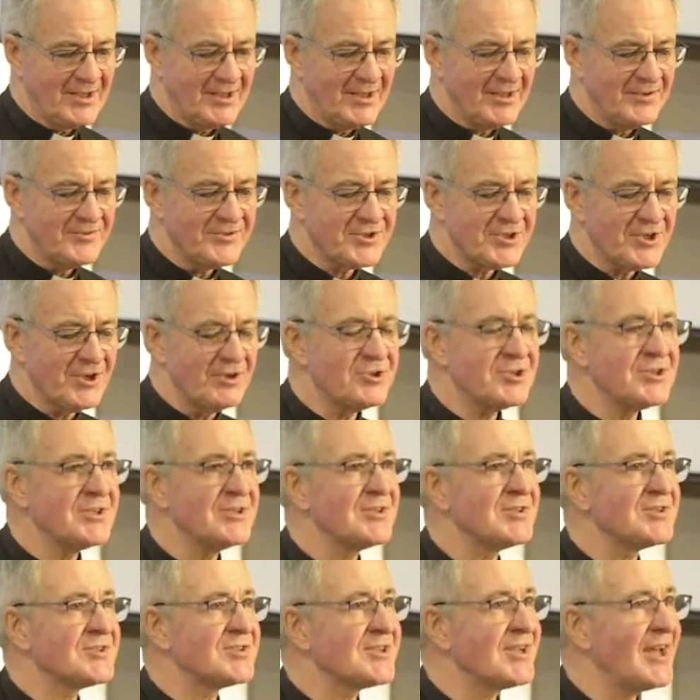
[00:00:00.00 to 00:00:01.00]
And so she
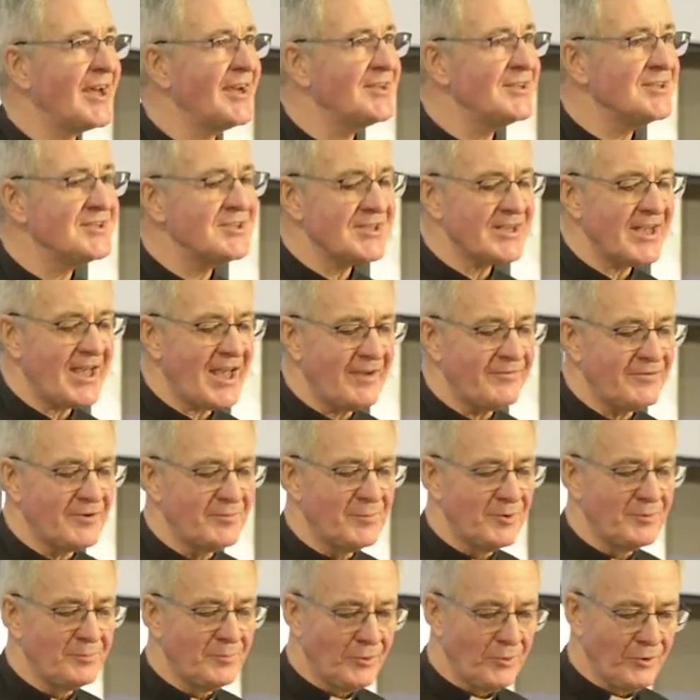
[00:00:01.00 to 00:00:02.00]
decided to have a
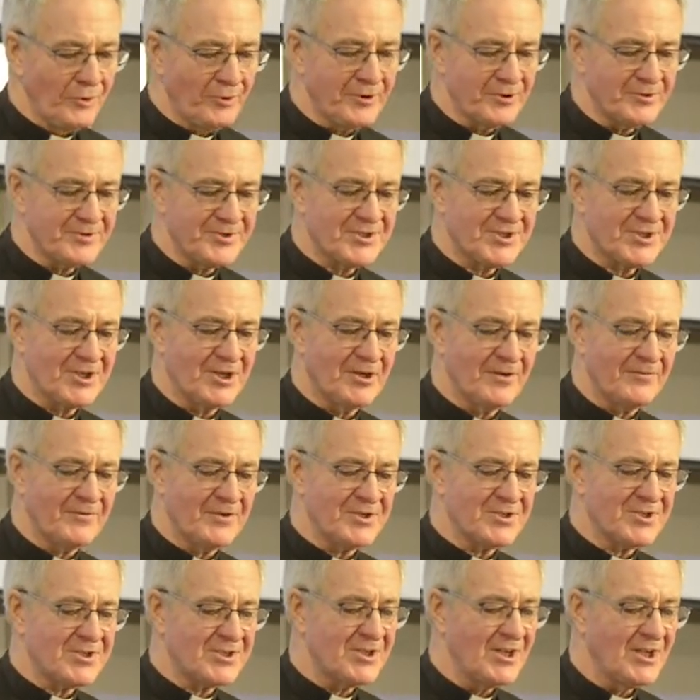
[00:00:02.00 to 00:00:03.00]
memorial
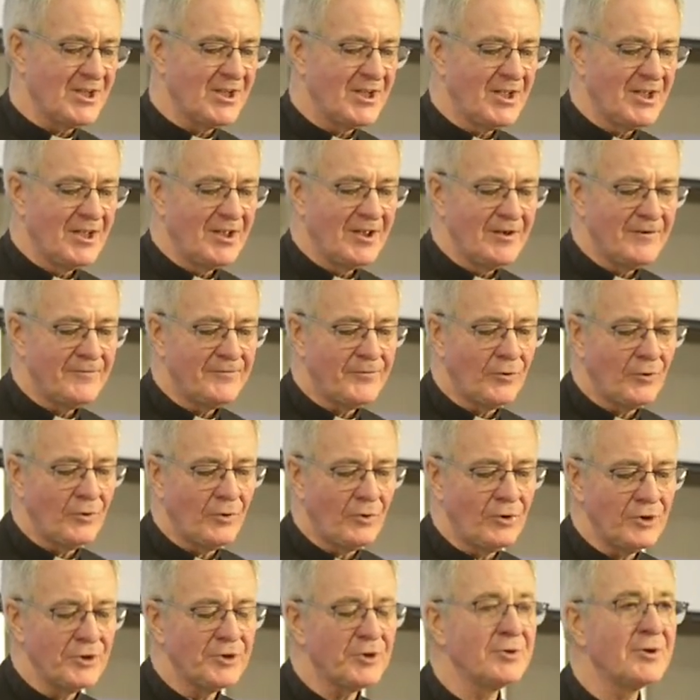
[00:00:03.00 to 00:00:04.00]
service for
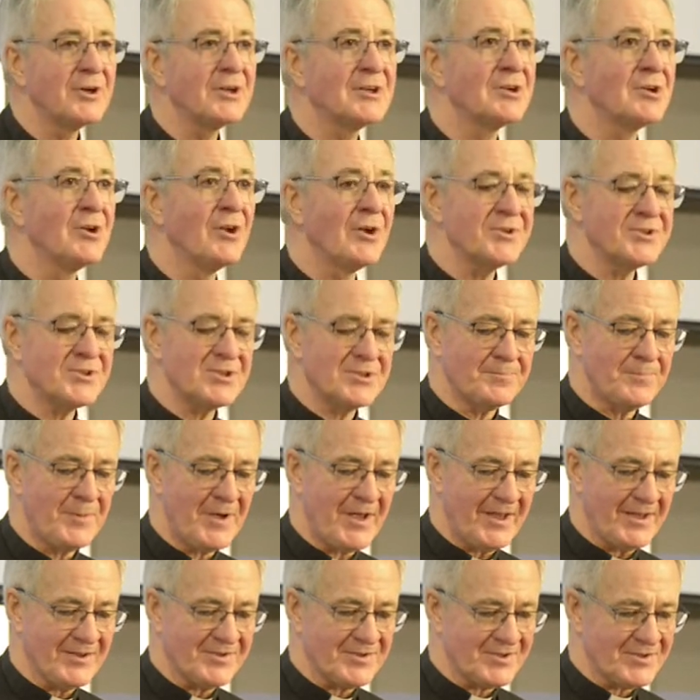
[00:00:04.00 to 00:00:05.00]
all who had lost
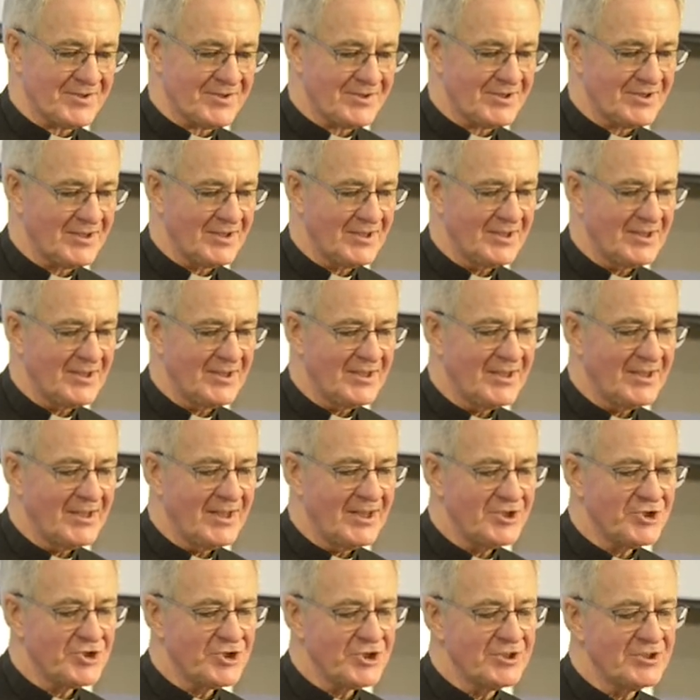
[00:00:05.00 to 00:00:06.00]
pets.
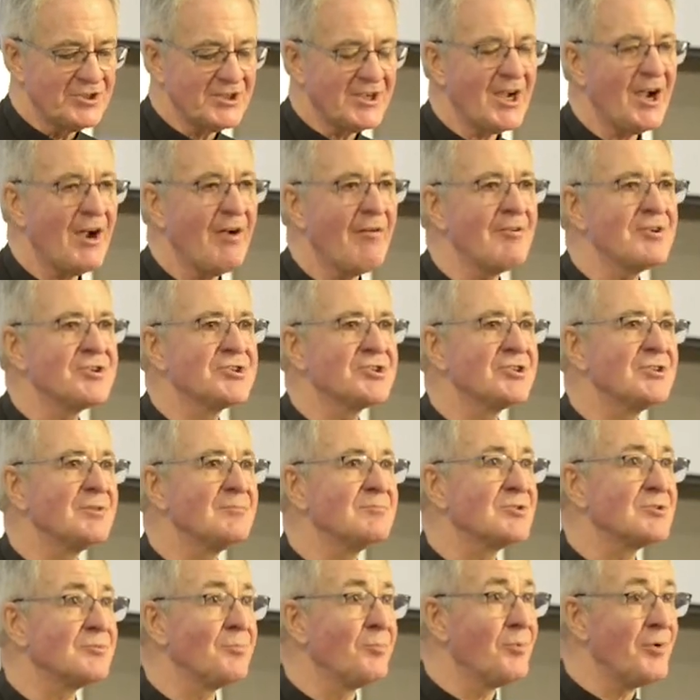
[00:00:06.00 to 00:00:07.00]
And she encouraged them
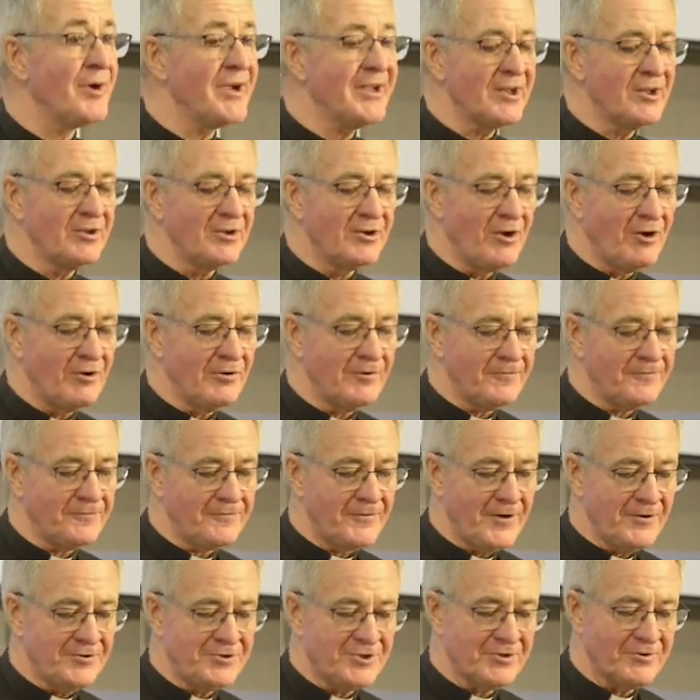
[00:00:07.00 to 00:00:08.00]
to bring along
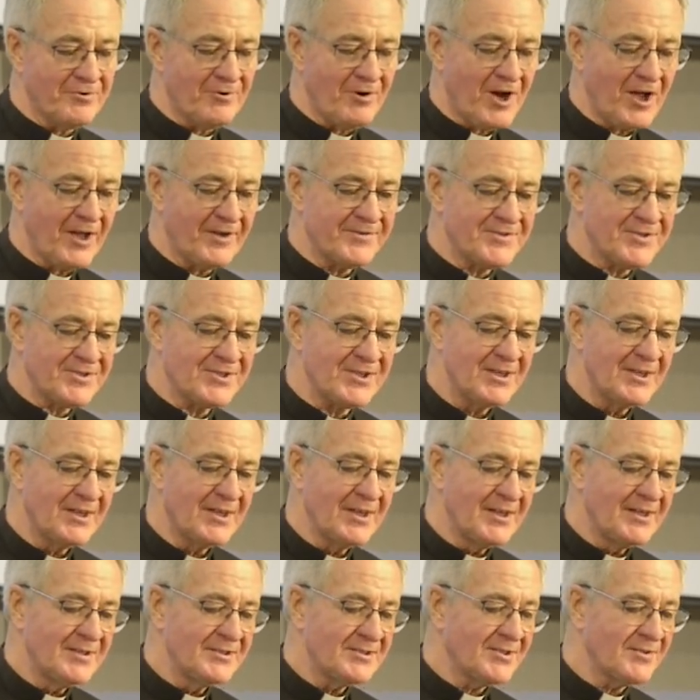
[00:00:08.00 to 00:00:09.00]
photographs
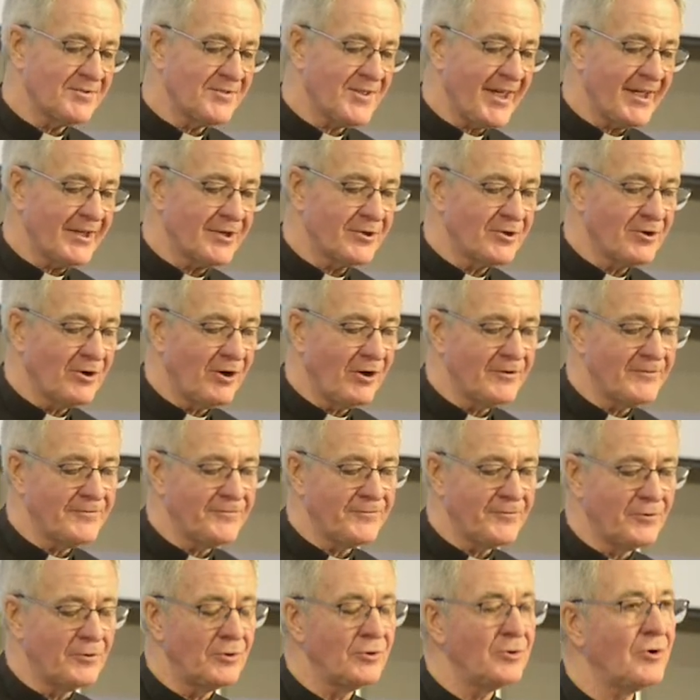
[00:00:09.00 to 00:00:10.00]
to thank God
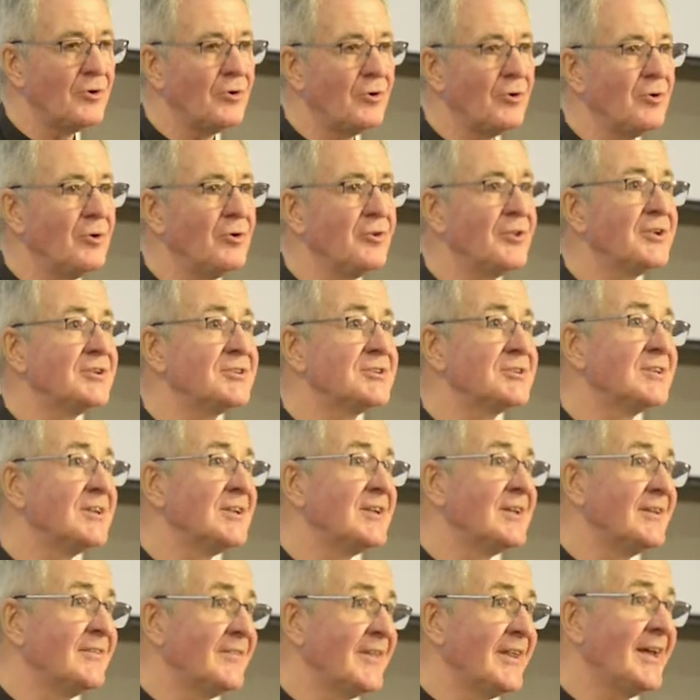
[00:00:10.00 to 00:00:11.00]
for all that
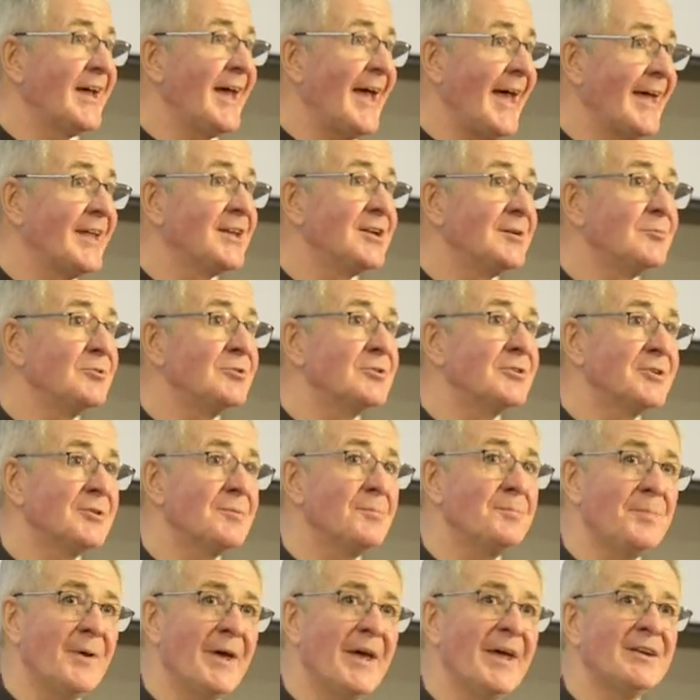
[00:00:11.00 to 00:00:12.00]
their animal
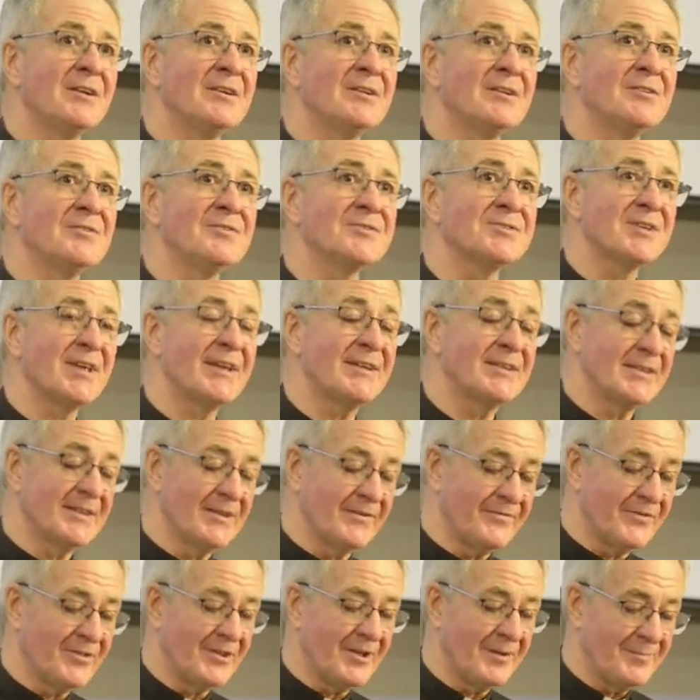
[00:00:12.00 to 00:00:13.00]
companions had
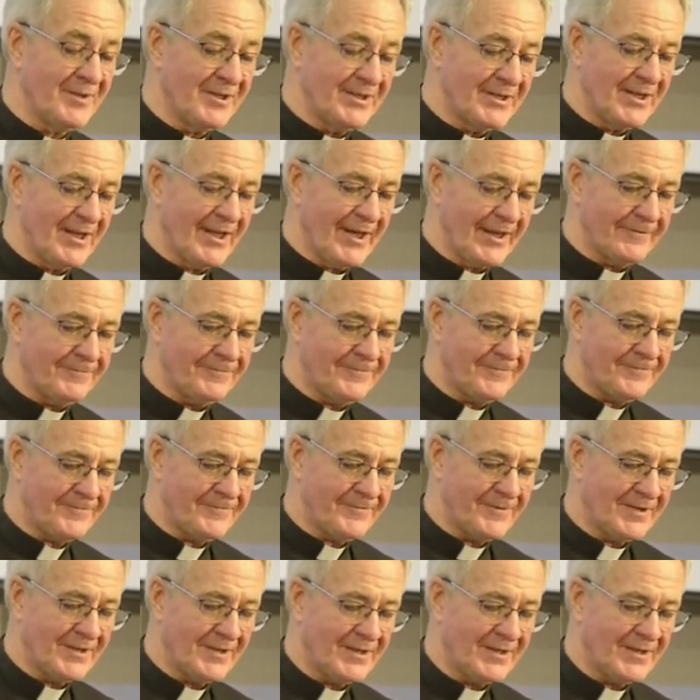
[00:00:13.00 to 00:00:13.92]
given them in life.